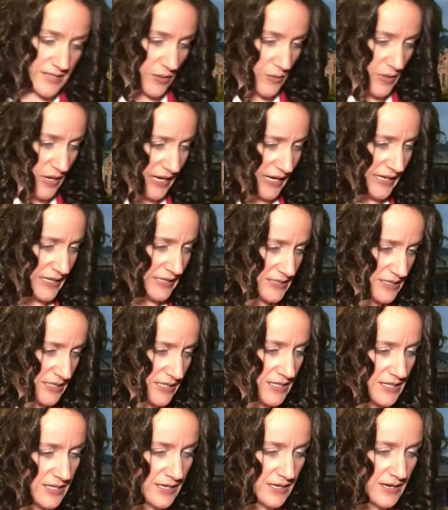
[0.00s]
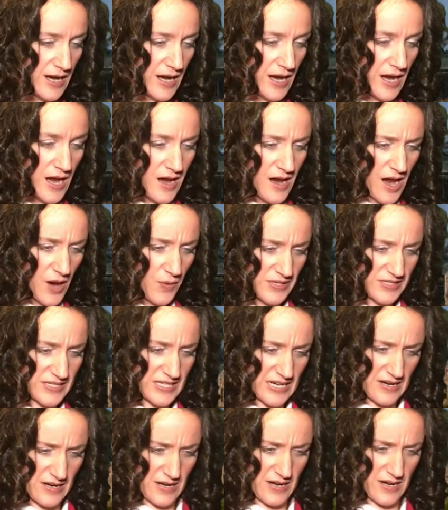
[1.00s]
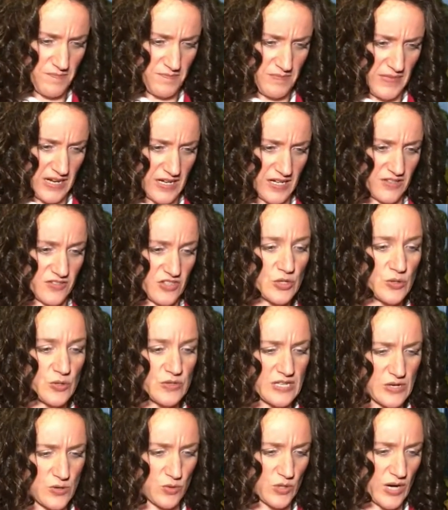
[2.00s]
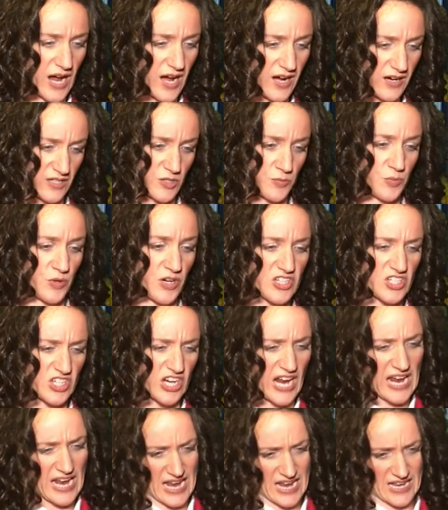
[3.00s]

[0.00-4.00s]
So Hillingdon, it's in a constituency called Uxbridge